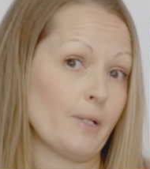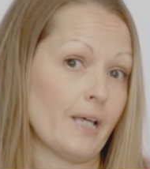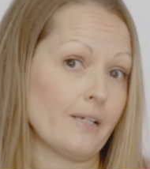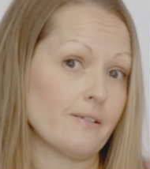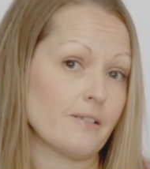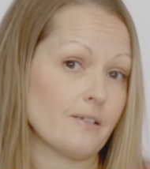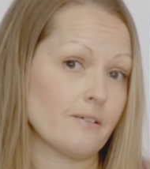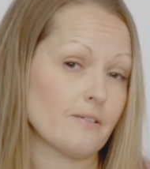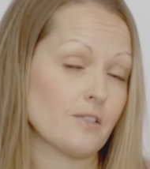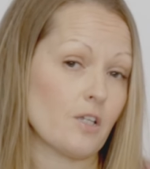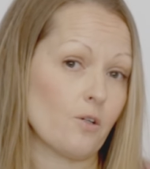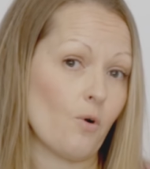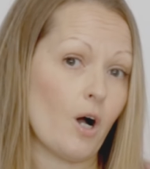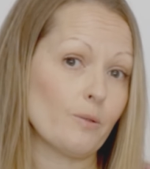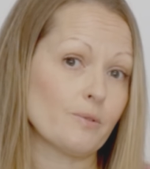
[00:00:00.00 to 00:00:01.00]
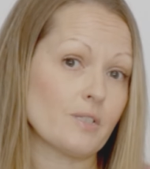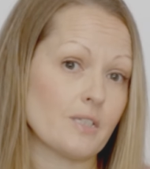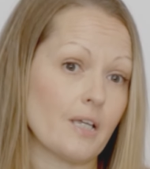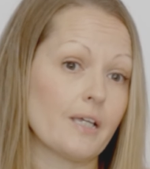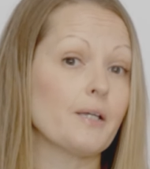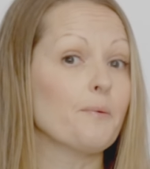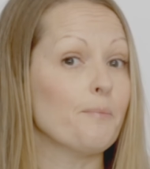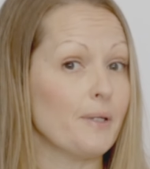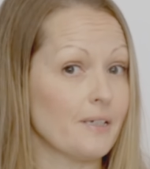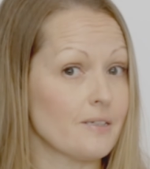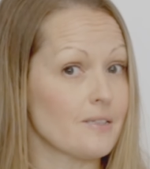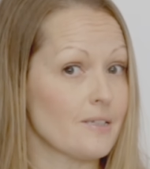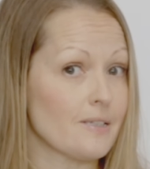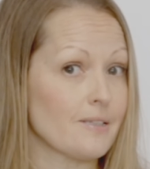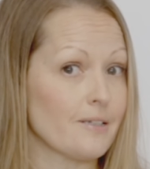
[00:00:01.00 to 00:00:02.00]
planned it. So I would say be
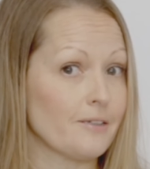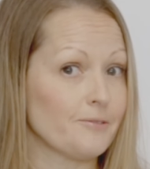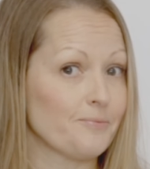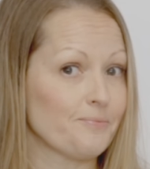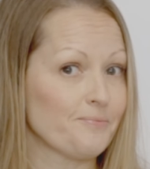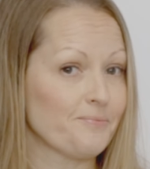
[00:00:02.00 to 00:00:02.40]
consistent.